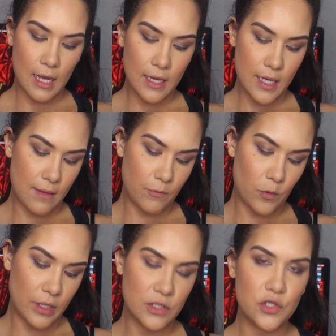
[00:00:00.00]
I am
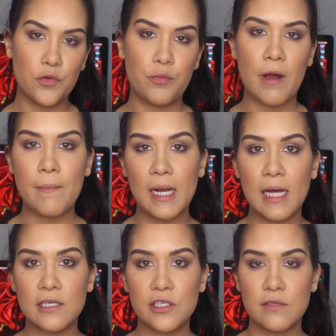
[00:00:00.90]
going to prep my
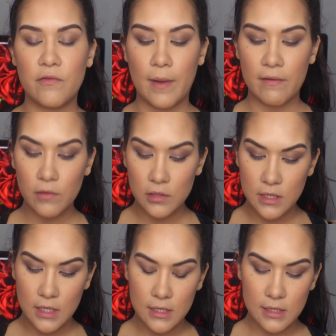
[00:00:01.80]
lashes for my
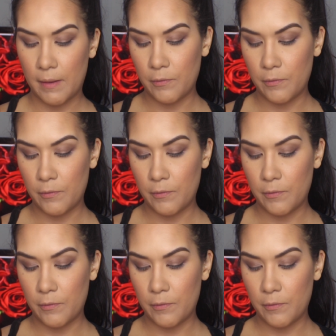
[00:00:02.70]
falsies.